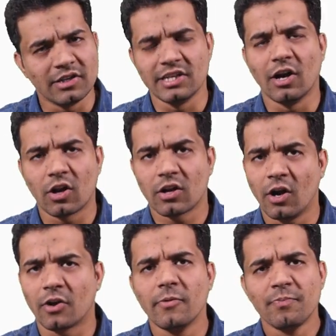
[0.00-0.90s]
teaching or
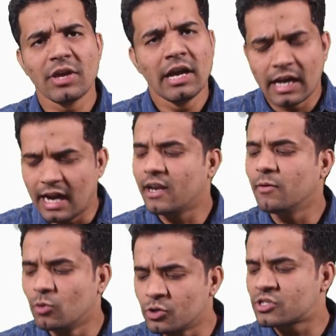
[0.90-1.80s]
not.
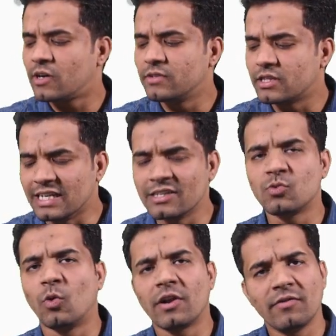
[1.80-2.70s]
And most of the
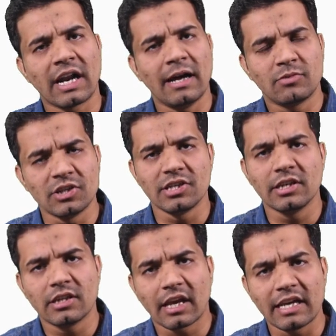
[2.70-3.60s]
things whatever I am
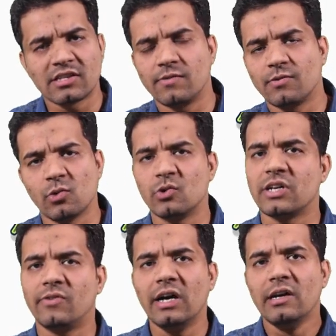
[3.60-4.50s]
teaching in the case of
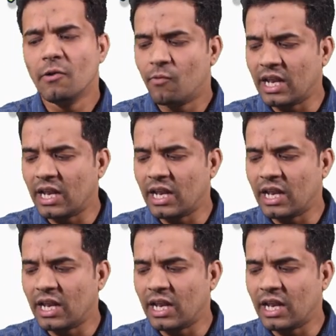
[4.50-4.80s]
core Java,